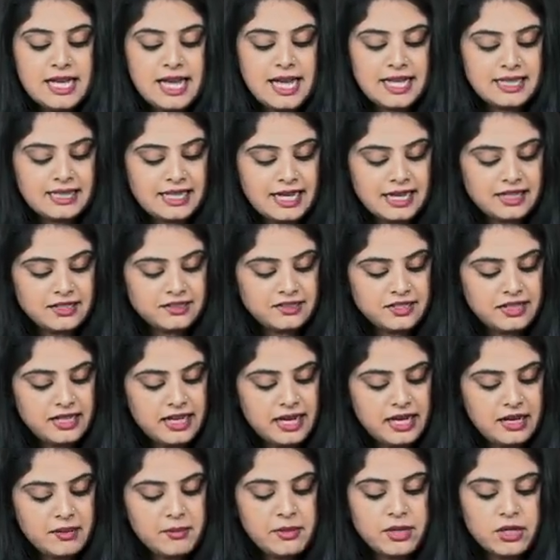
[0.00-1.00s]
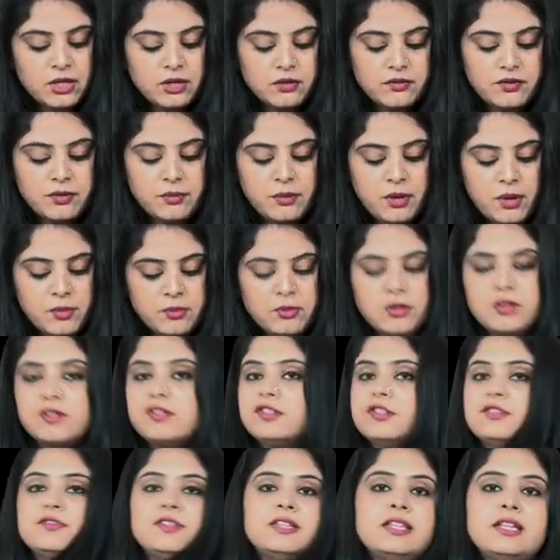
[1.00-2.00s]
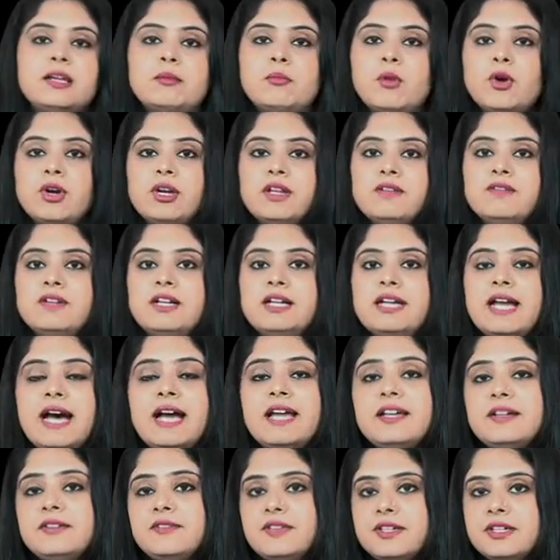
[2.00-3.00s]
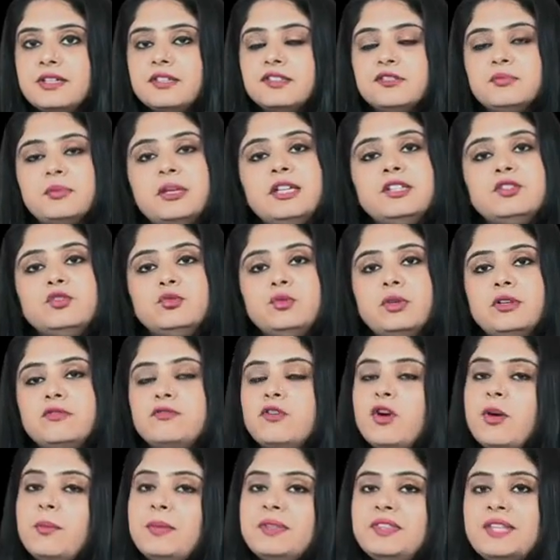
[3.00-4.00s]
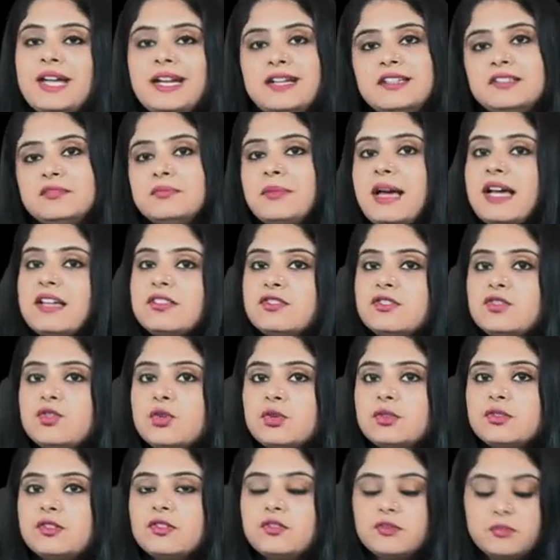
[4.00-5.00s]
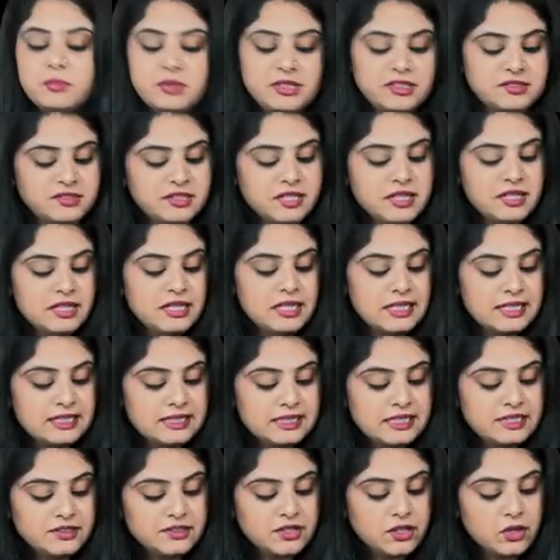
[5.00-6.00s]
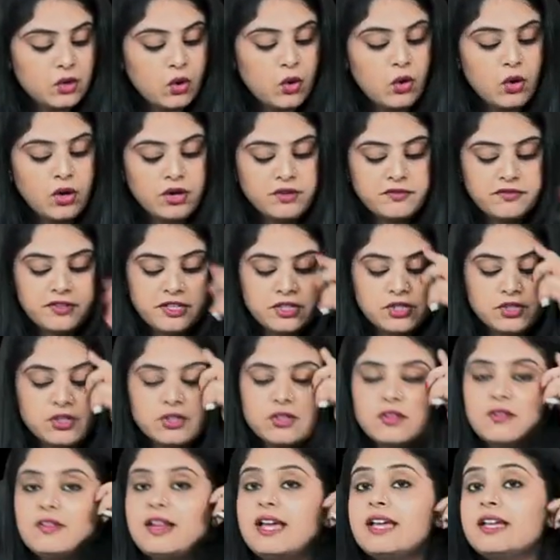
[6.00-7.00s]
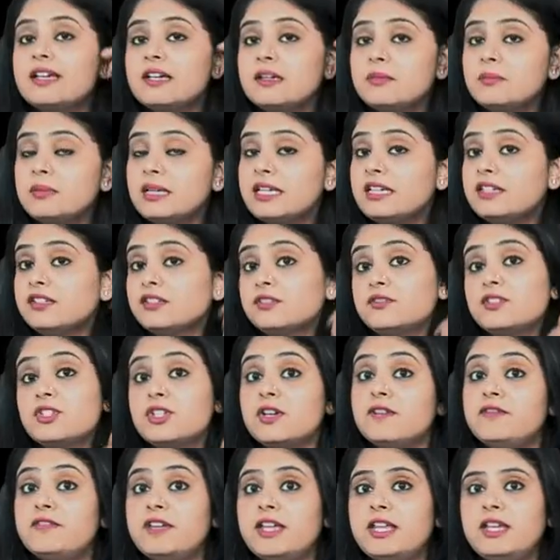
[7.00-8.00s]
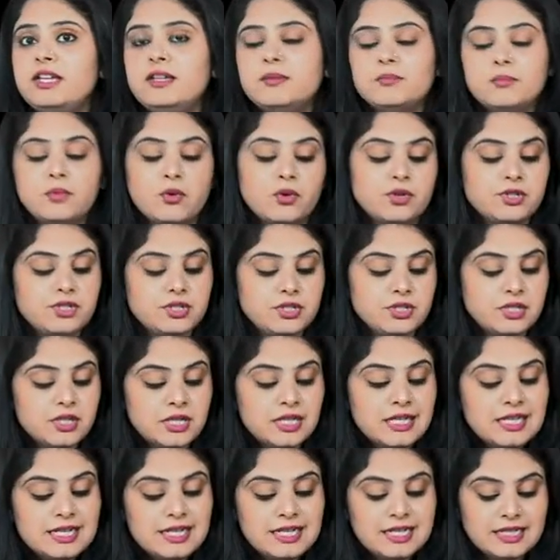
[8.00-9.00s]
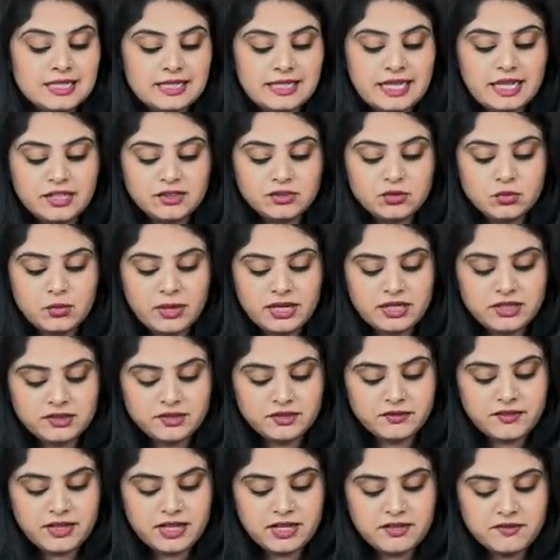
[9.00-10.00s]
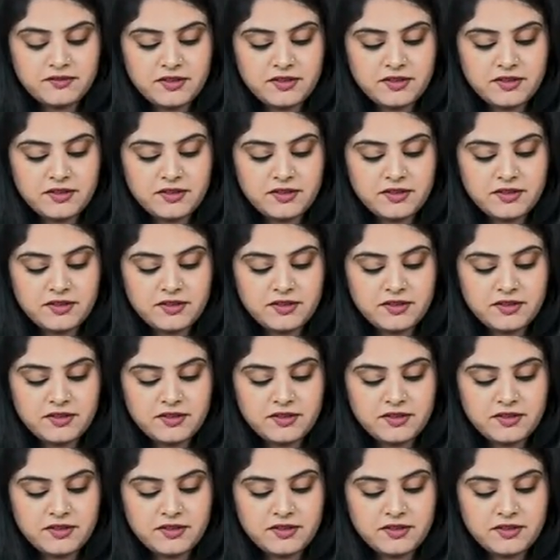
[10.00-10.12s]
and that is an element of apoptosis. When that body will die away, a space will form, and that is Max Joseph space. These are all features of lichen planus which are very important. Next one is a very